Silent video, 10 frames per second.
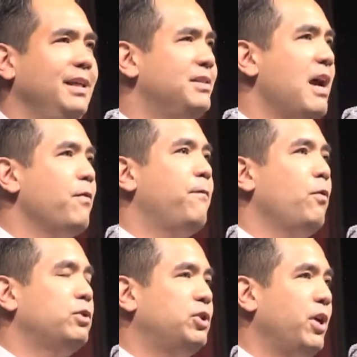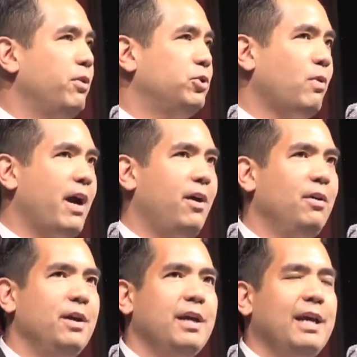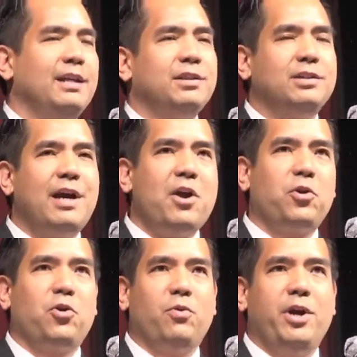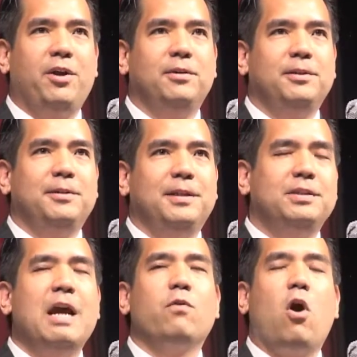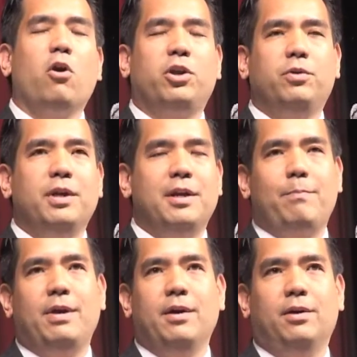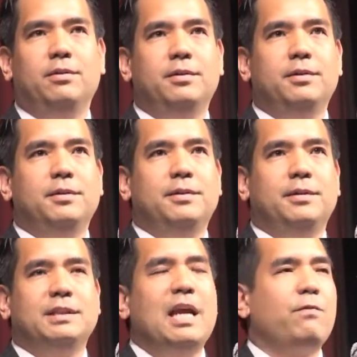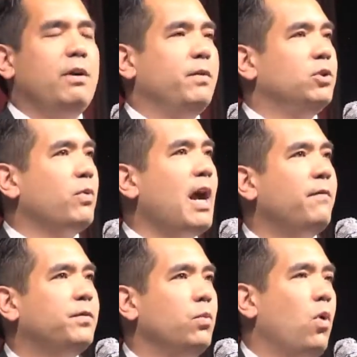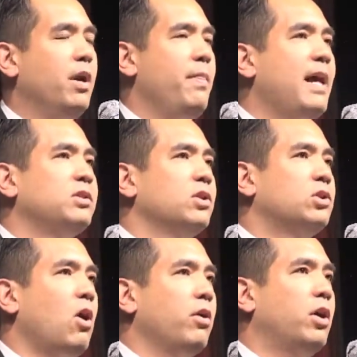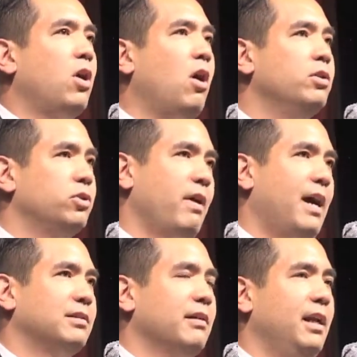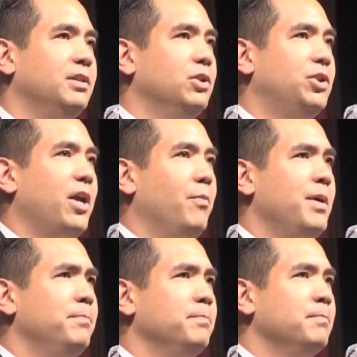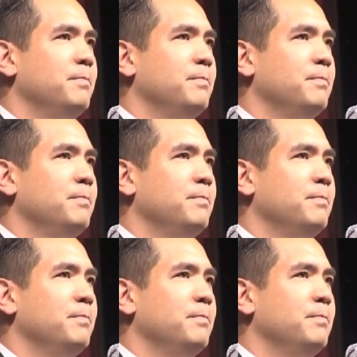He's never first chaired a trial in his entire career. He's never argued an appeal. He's never even drafted one. And that's the stark contrast, ladies and gentlemen.